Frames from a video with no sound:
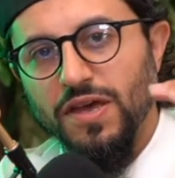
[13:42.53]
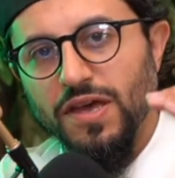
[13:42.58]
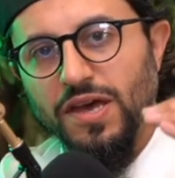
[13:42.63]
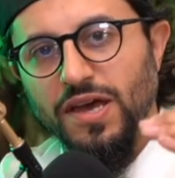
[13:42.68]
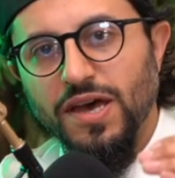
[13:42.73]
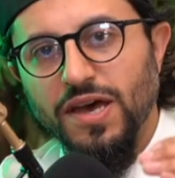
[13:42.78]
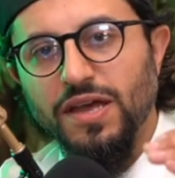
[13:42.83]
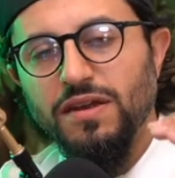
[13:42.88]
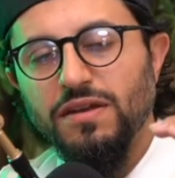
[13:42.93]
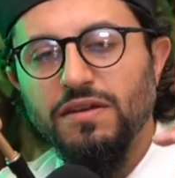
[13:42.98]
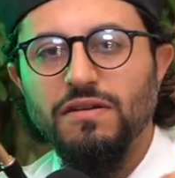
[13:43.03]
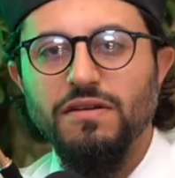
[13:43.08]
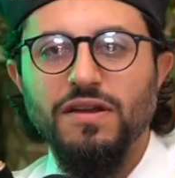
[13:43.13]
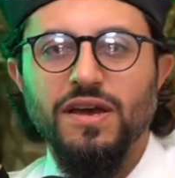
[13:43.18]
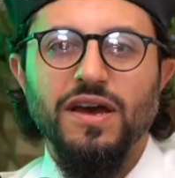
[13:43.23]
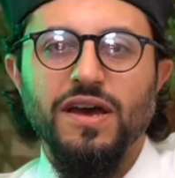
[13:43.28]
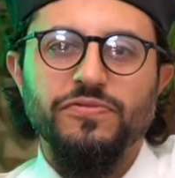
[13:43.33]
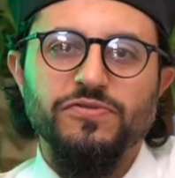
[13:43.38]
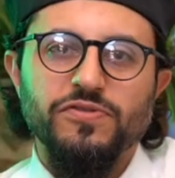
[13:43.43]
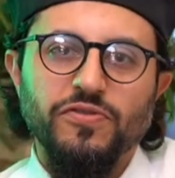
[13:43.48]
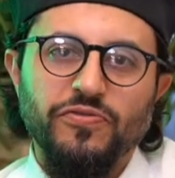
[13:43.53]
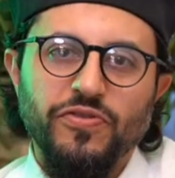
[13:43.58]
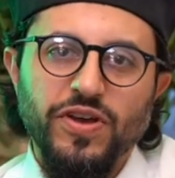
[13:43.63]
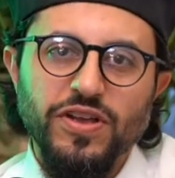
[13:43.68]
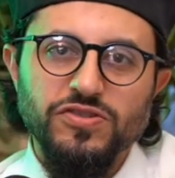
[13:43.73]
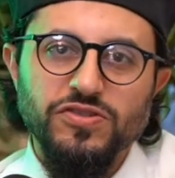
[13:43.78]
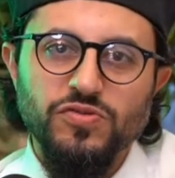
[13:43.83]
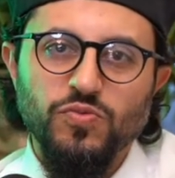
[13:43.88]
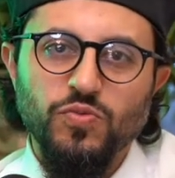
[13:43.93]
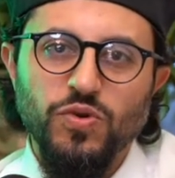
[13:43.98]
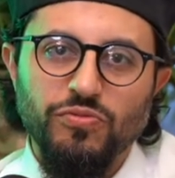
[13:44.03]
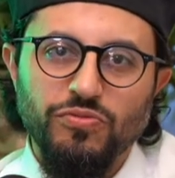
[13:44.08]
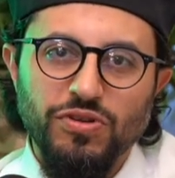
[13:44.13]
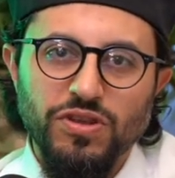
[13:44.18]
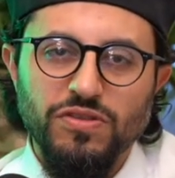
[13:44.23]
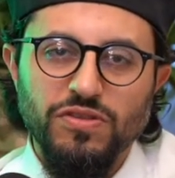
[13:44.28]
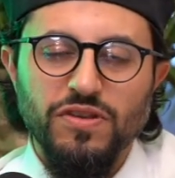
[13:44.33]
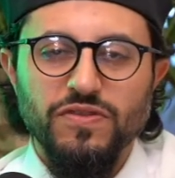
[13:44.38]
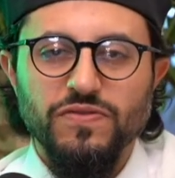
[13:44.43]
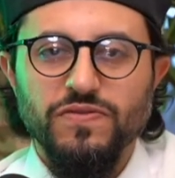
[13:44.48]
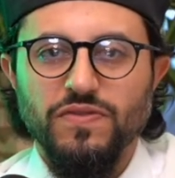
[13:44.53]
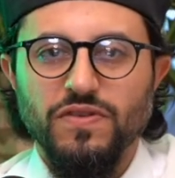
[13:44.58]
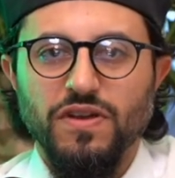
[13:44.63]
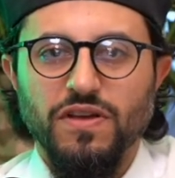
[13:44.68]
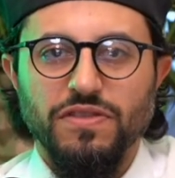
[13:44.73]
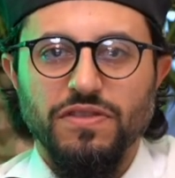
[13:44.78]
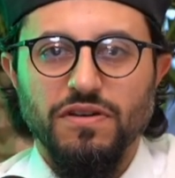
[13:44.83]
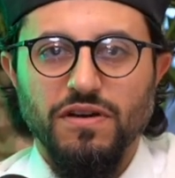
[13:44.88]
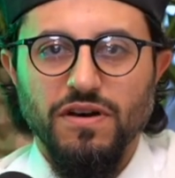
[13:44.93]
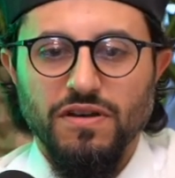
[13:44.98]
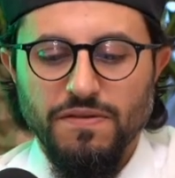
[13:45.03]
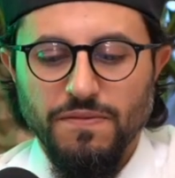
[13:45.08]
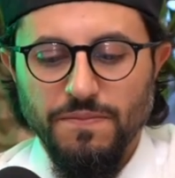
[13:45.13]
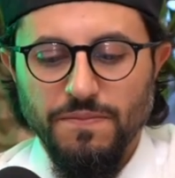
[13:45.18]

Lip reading: After Fajr, we read these adhkar.